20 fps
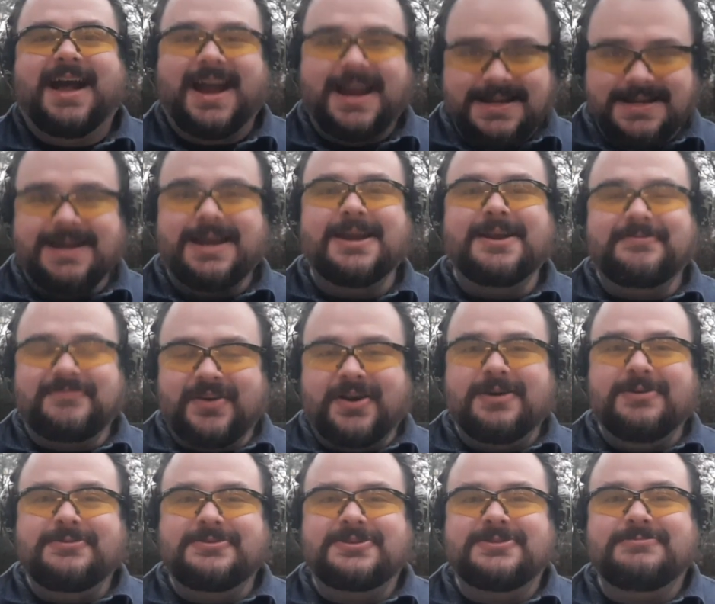Hey there,
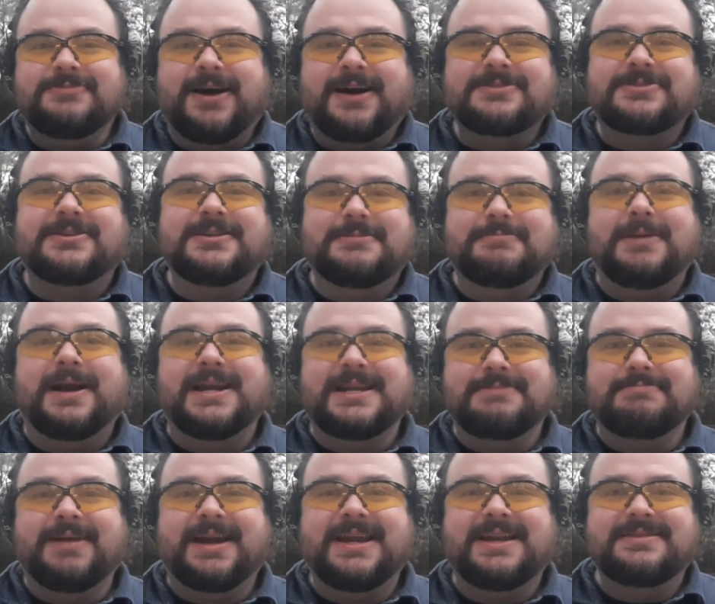folks. You're watching the
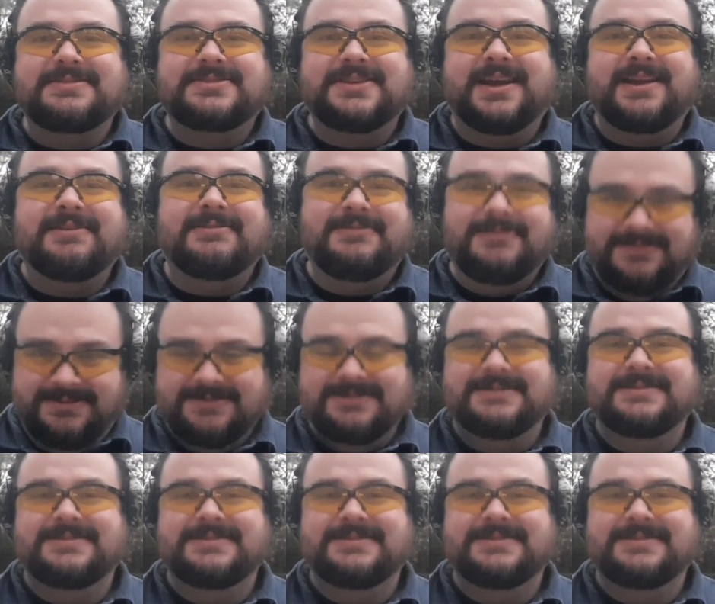Main Man channel.